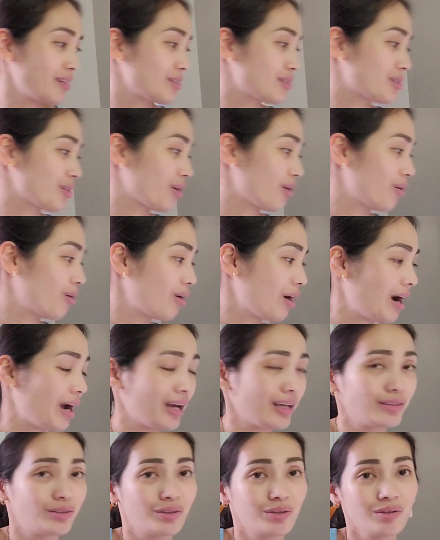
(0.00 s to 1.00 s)
So
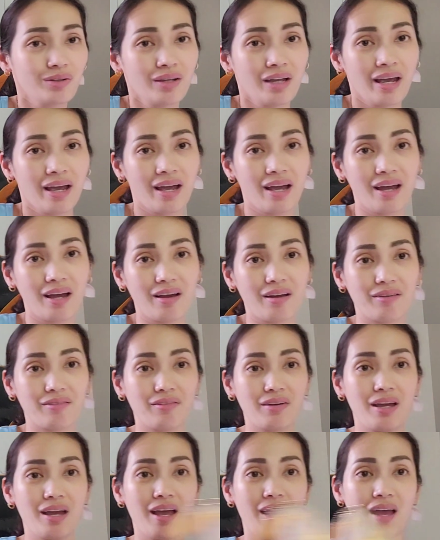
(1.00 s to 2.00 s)
I do have
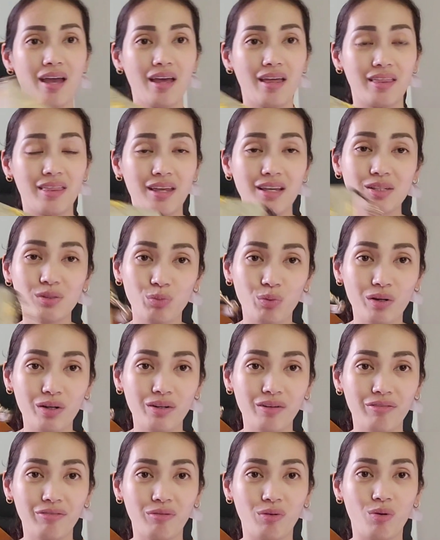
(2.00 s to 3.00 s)
this one,
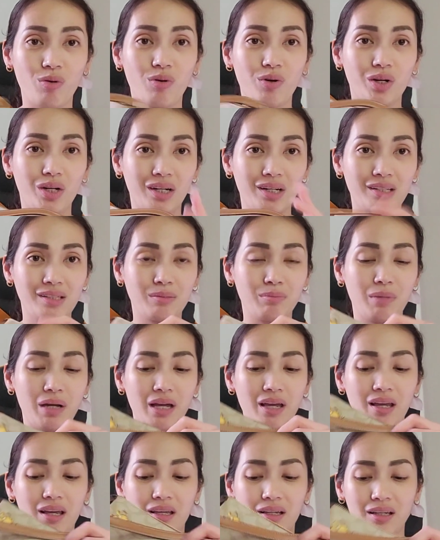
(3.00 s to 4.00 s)
of course,
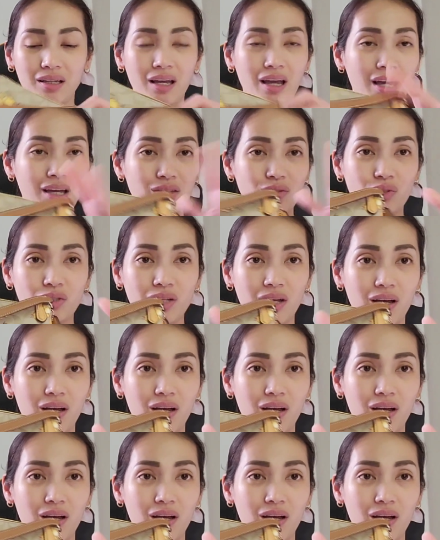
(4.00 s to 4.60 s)
my catch